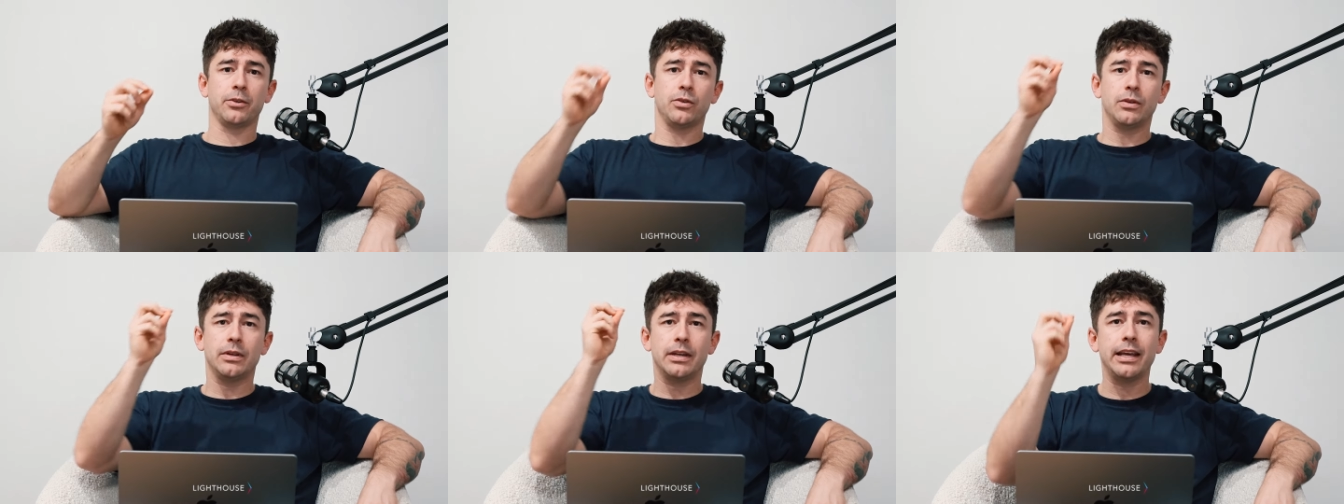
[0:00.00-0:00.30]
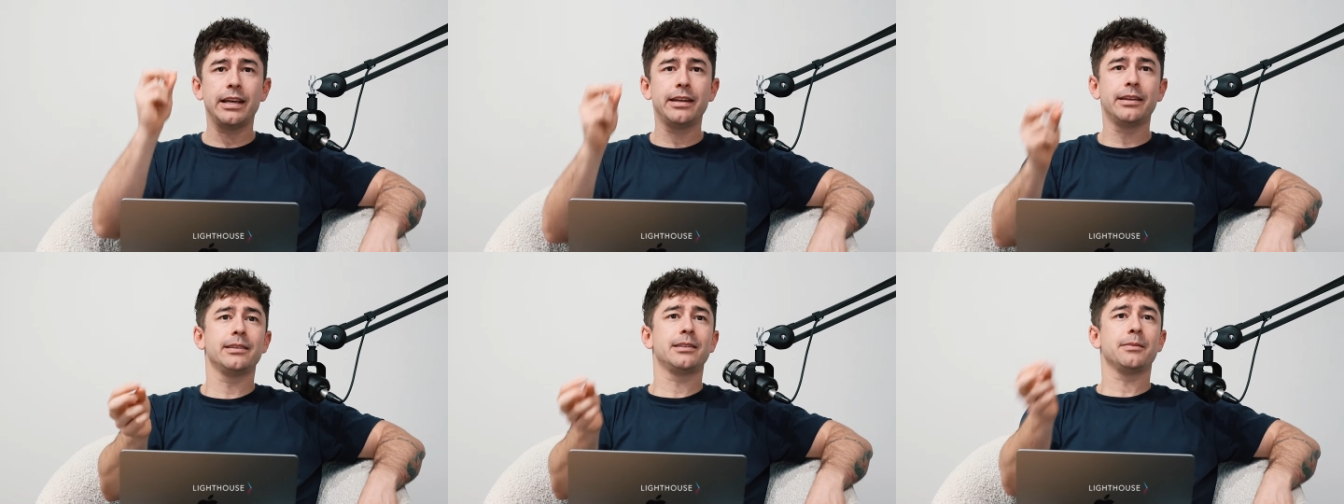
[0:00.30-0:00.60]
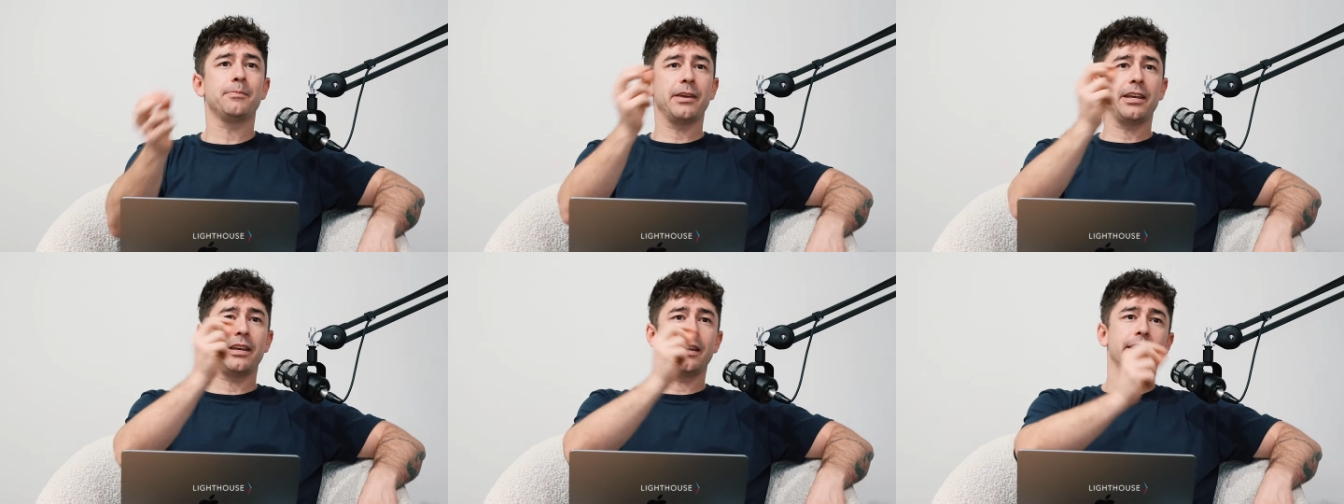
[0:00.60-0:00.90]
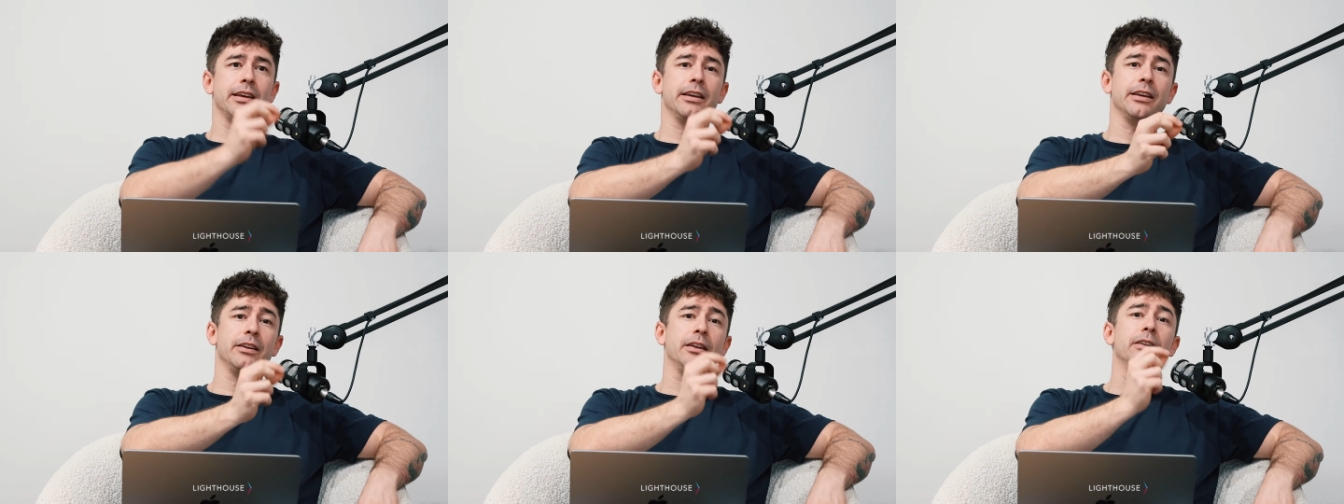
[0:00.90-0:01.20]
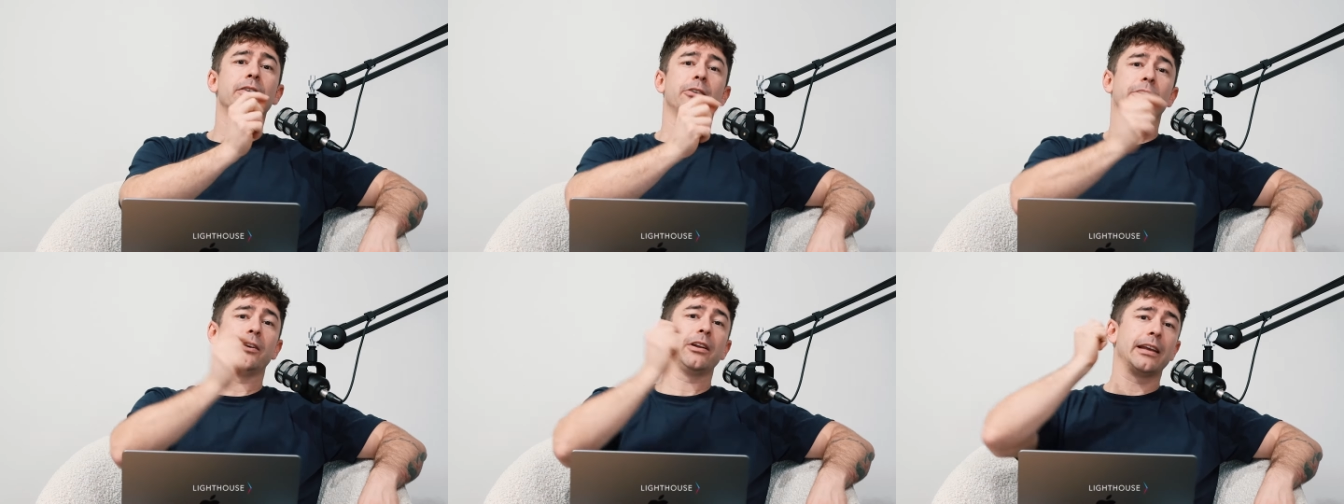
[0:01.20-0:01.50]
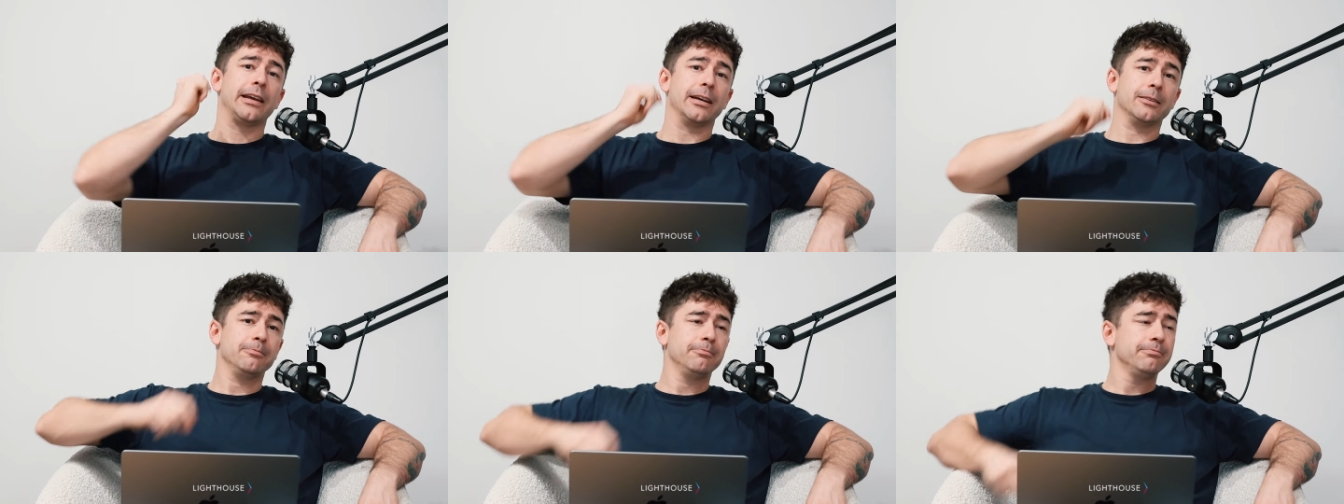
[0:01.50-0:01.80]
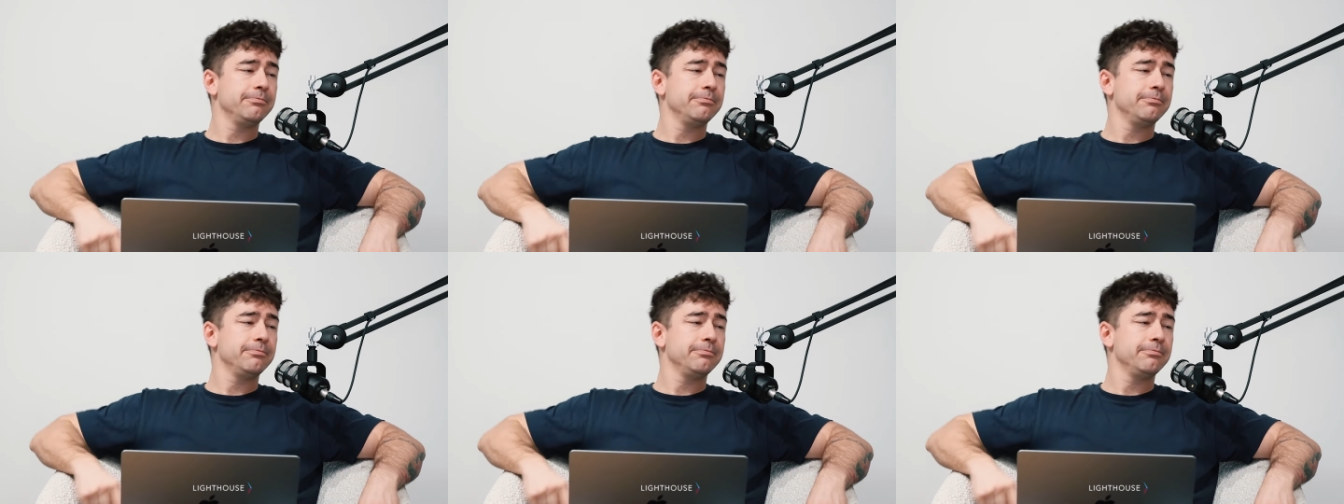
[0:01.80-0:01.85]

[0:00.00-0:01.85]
You needed to be in earlier.